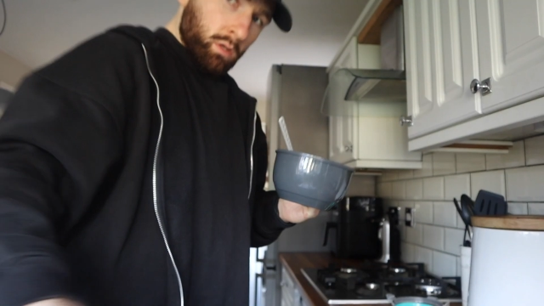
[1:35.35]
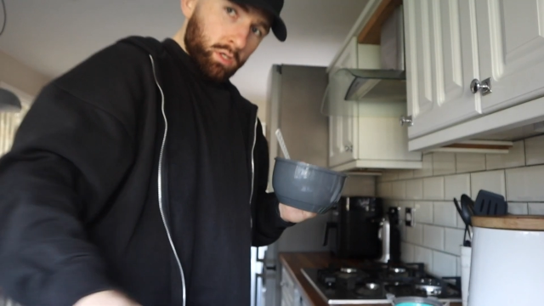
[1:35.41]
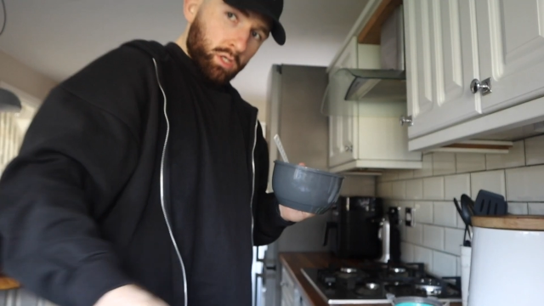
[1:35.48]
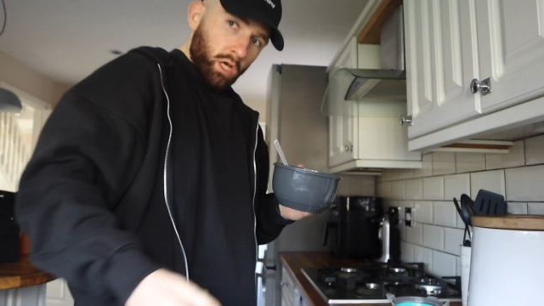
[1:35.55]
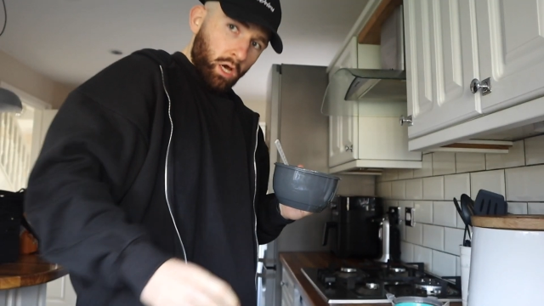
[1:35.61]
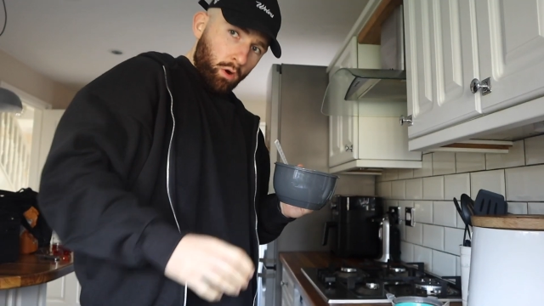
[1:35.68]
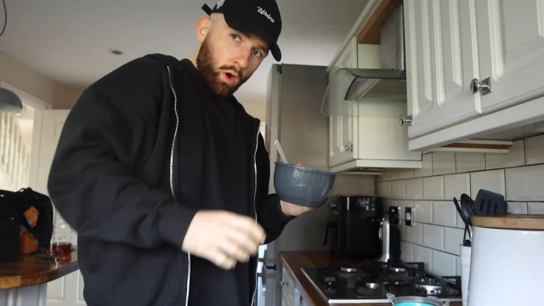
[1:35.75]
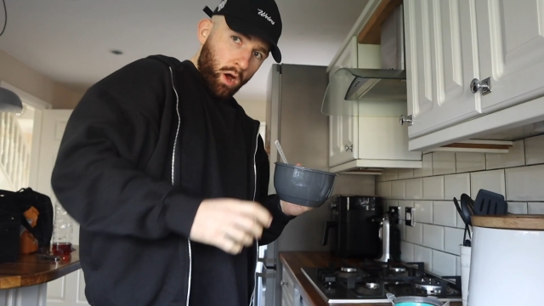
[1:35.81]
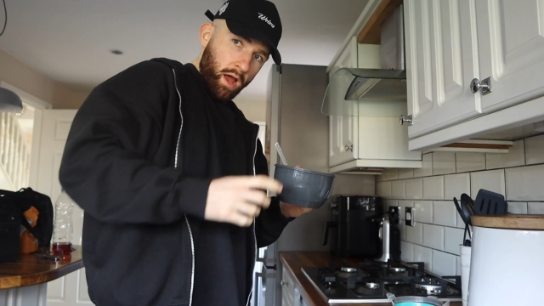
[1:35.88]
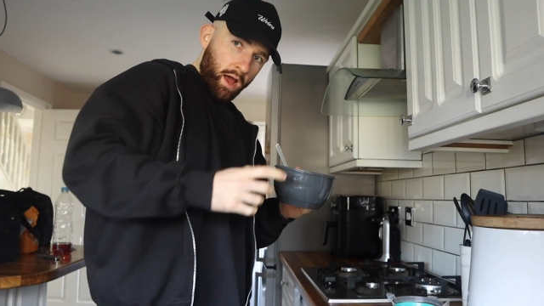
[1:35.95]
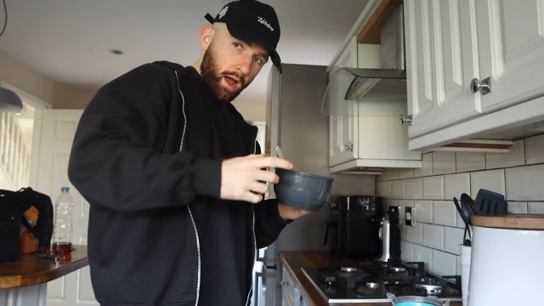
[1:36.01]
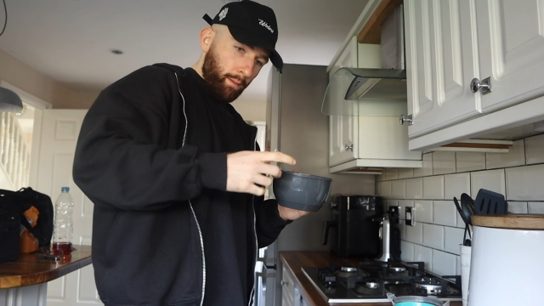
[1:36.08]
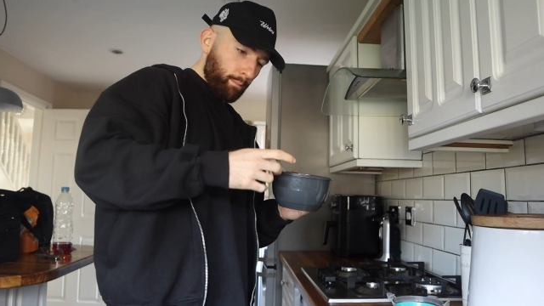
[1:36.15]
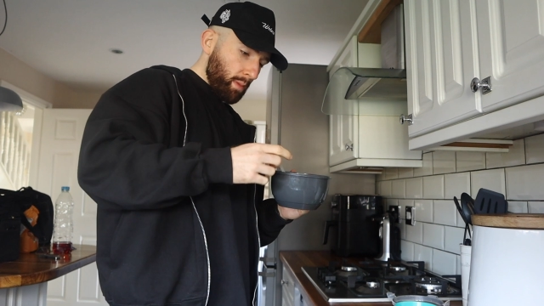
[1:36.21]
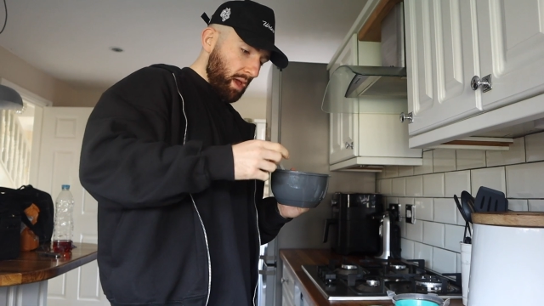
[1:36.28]
So
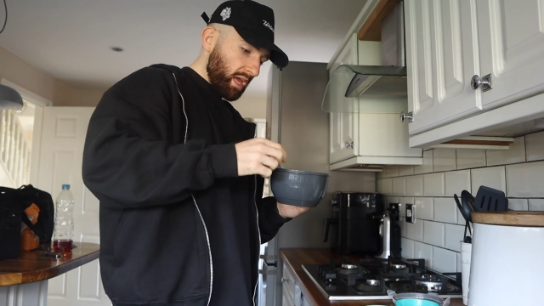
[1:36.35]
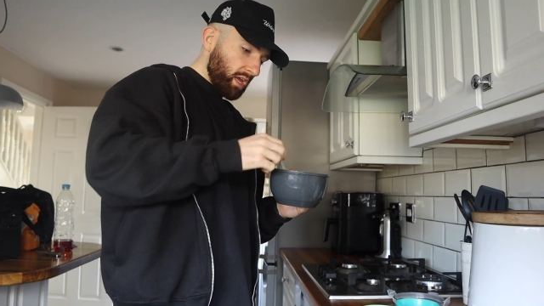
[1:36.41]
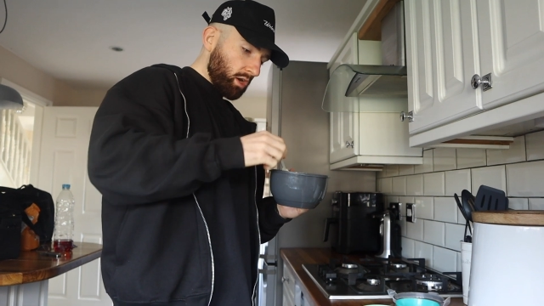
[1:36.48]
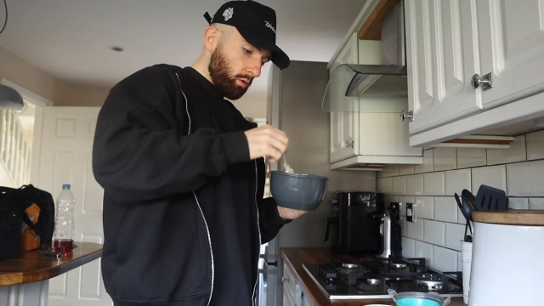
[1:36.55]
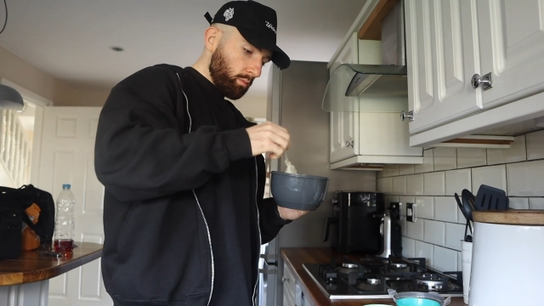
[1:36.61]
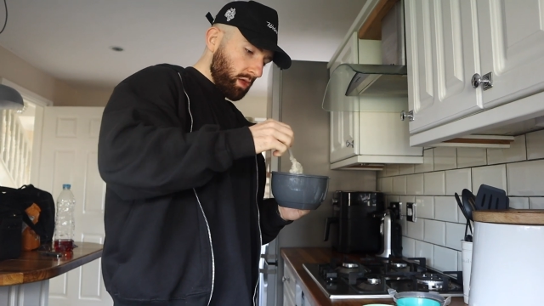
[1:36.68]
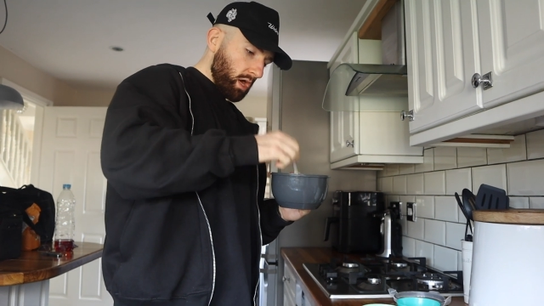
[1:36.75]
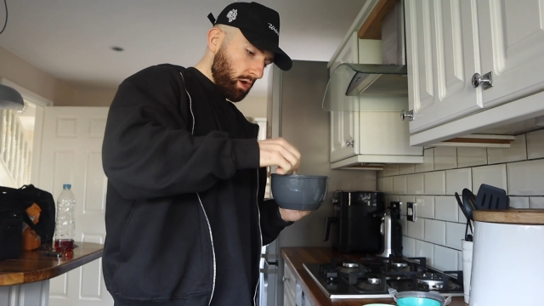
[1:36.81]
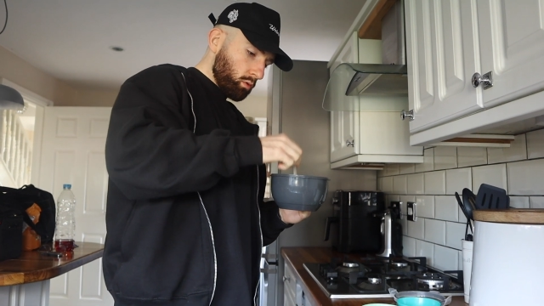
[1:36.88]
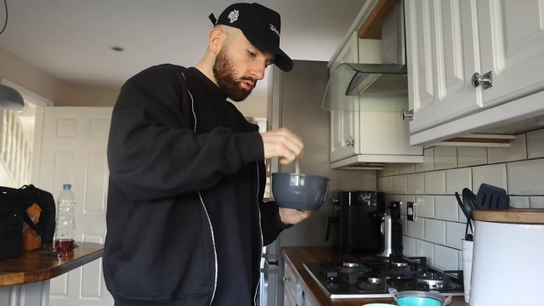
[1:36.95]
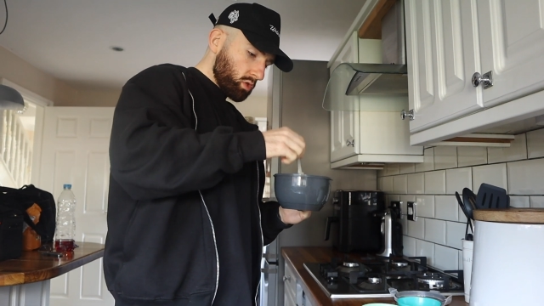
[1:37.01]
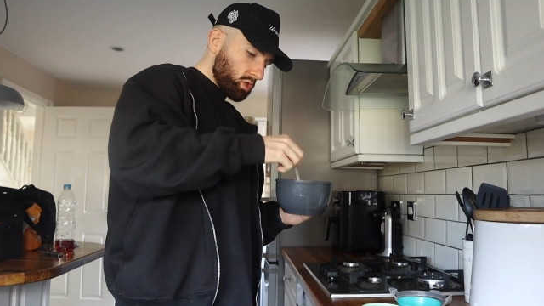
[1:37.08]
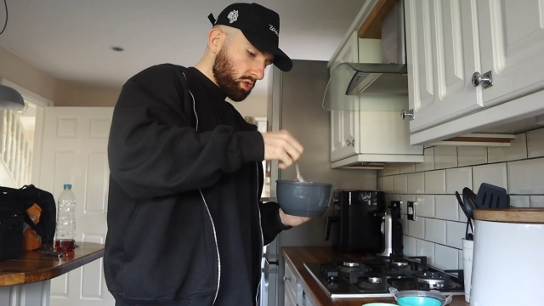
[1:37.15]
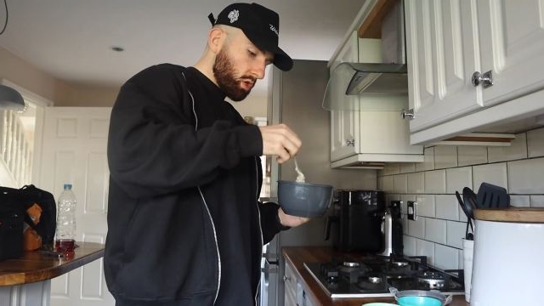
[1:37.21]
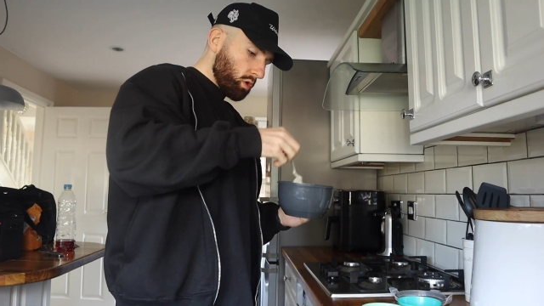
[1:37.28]
I'm making up the
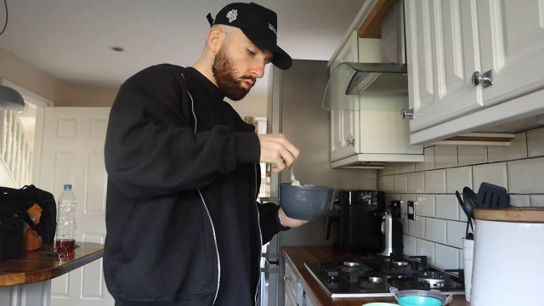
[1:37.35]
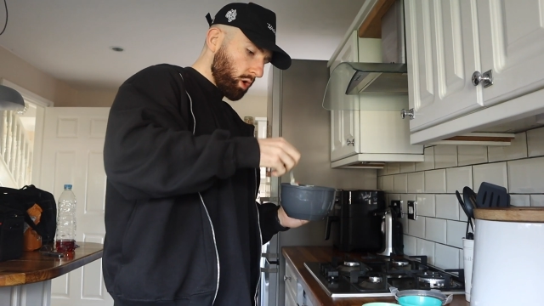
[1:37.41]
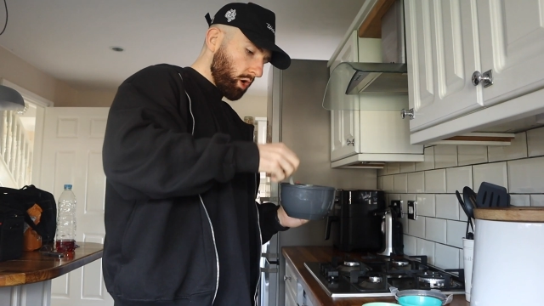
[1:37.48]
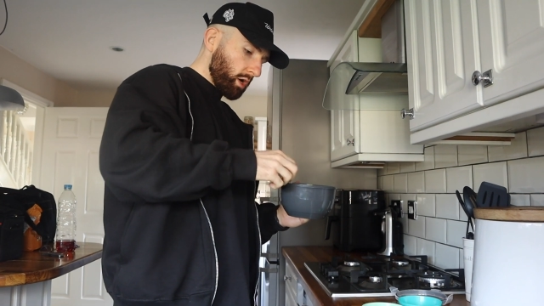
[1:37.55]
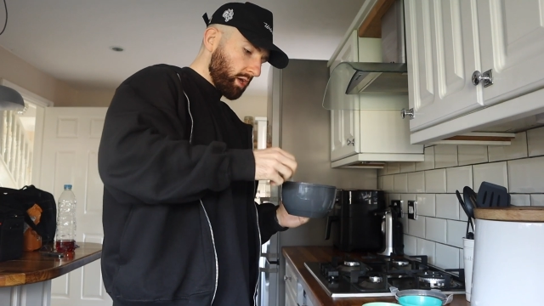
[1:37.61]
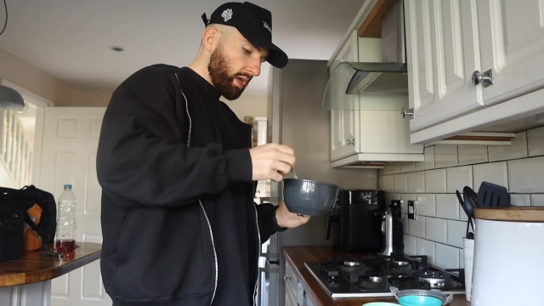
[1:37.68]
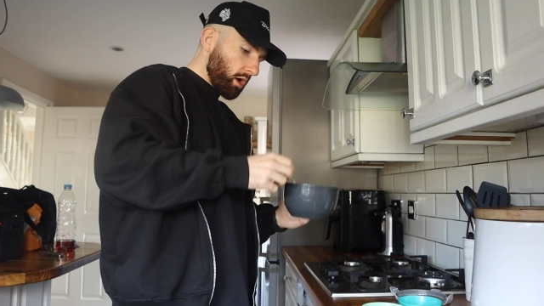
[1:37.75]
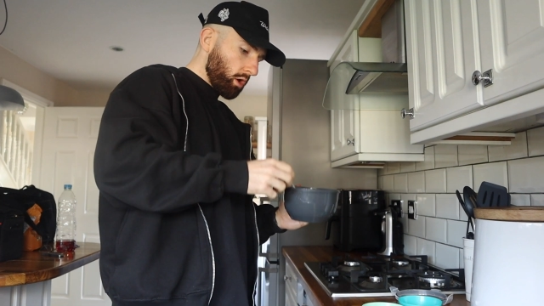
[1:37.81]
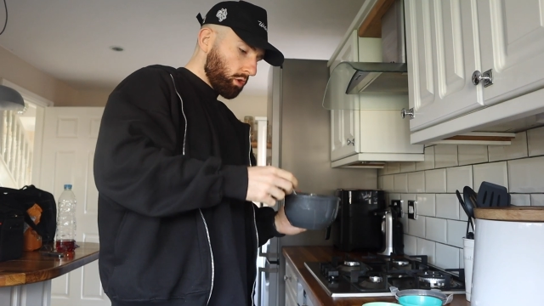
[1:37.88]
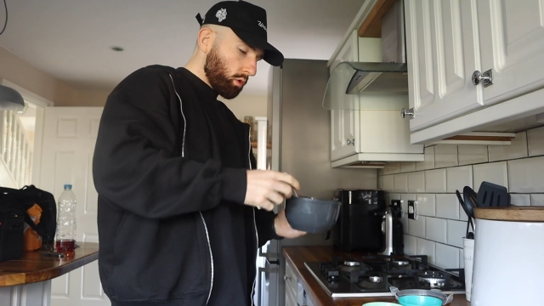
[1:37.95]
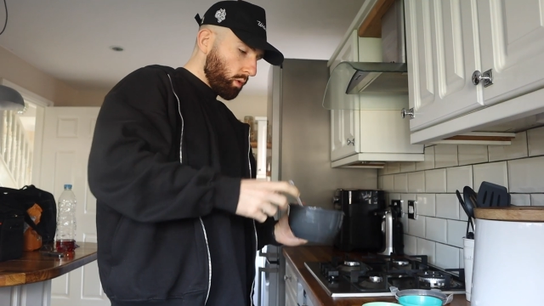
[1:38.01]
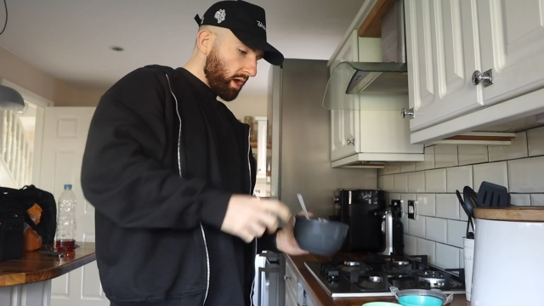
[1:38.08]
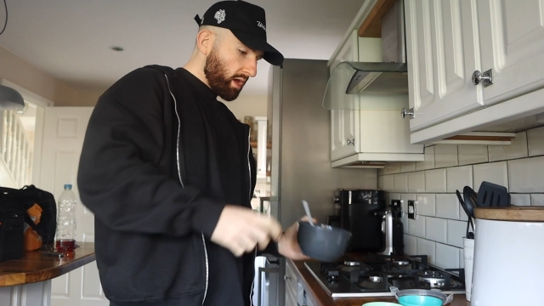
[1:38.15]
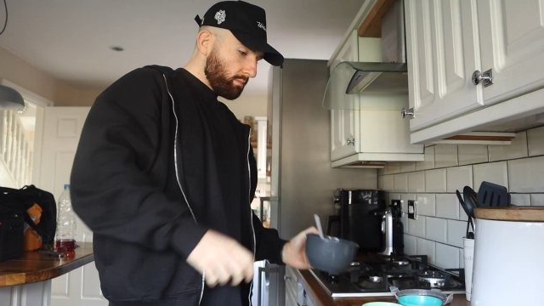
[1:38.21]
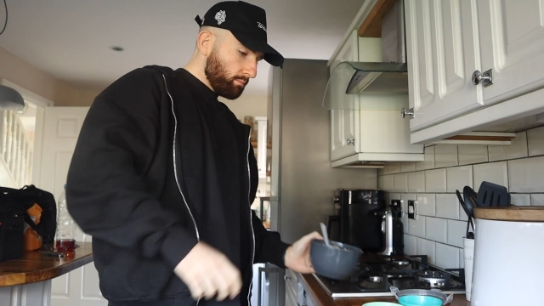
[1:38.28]
oats. We're gonna get on the
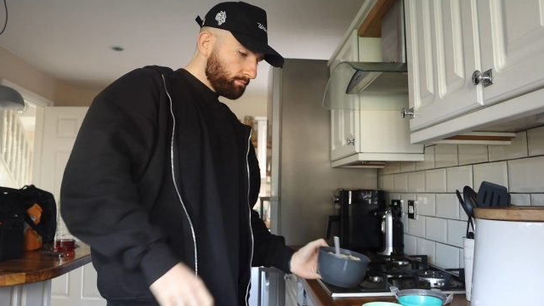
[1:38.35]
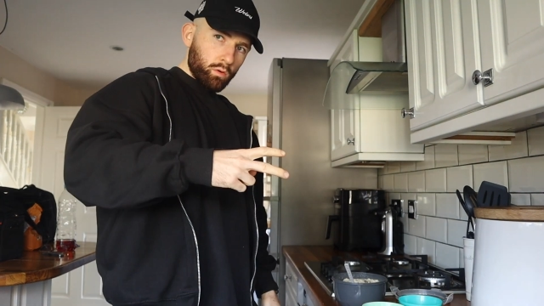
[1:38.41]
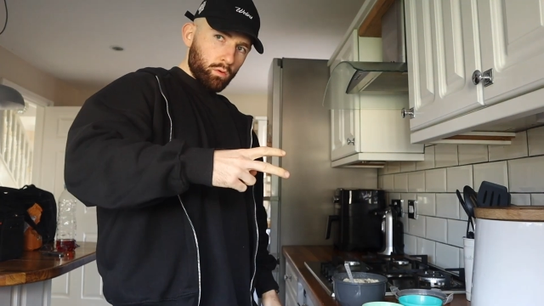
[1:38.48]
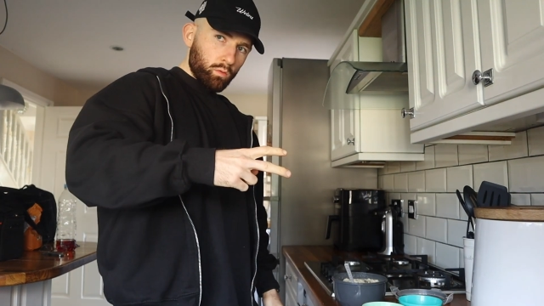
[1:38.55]
way.